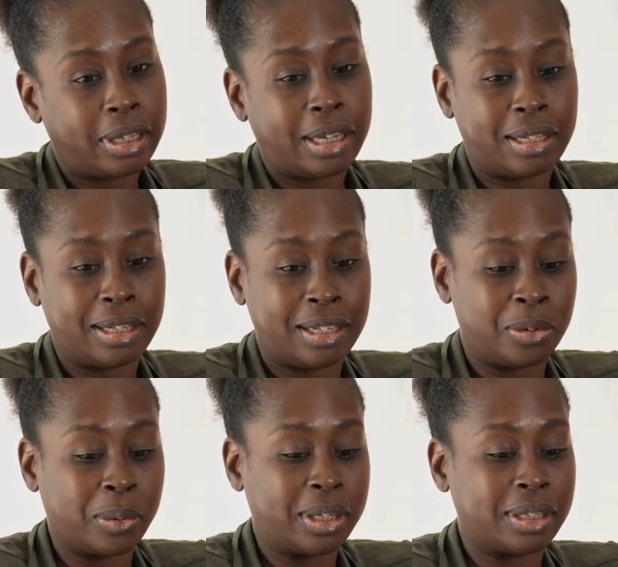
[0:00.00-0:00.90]
And in
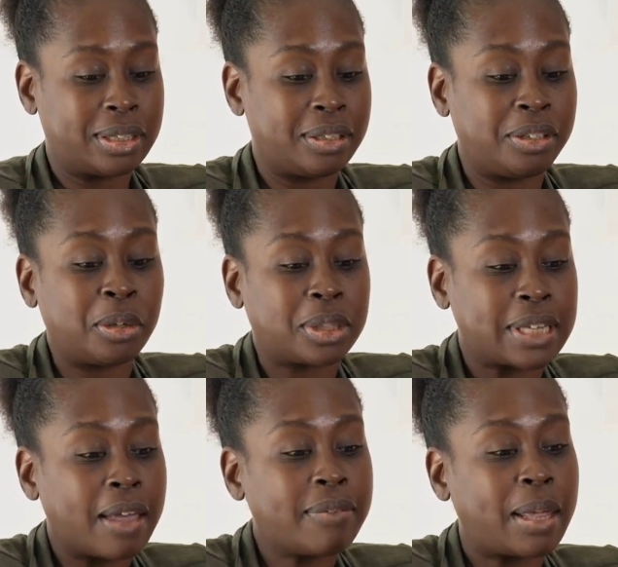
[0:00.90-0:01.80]
order, to
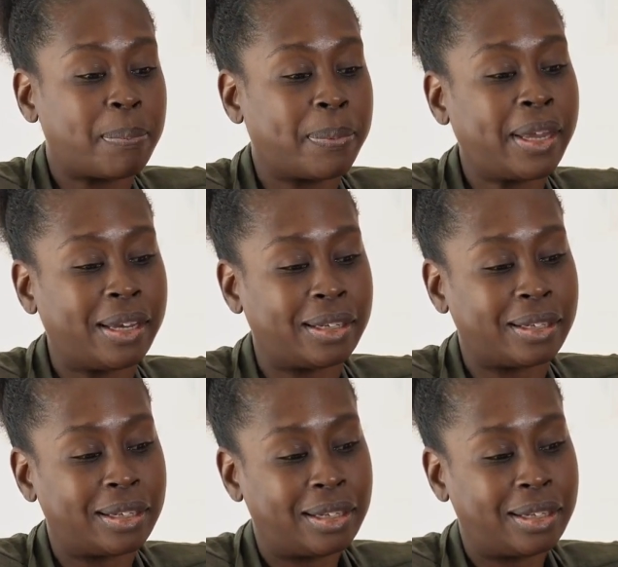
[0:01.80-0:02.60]
have that pain